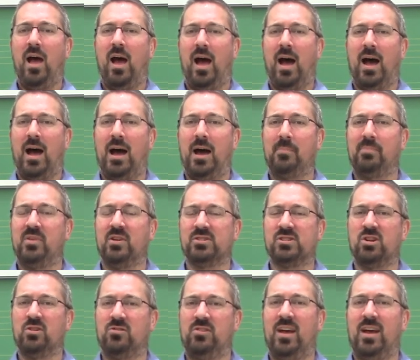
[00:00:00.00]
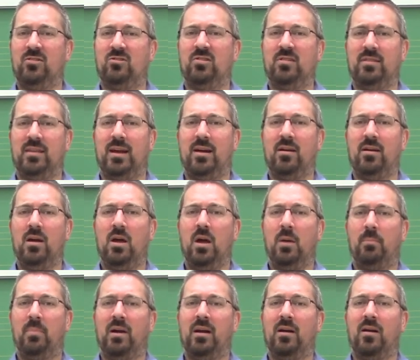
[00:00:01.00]
Um, there's no tension
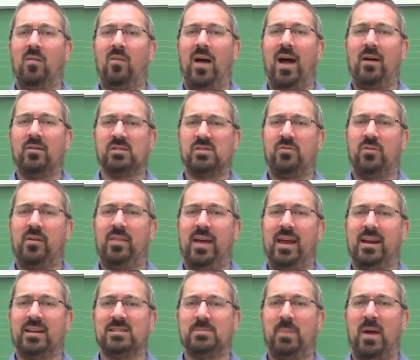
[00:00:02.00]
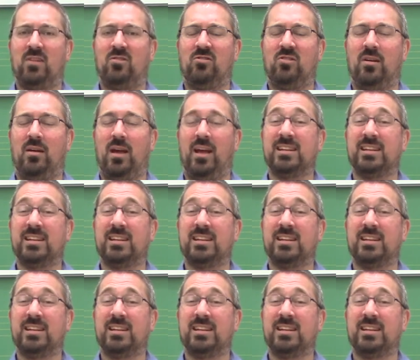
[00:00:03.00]
there, but it allows for that expansion,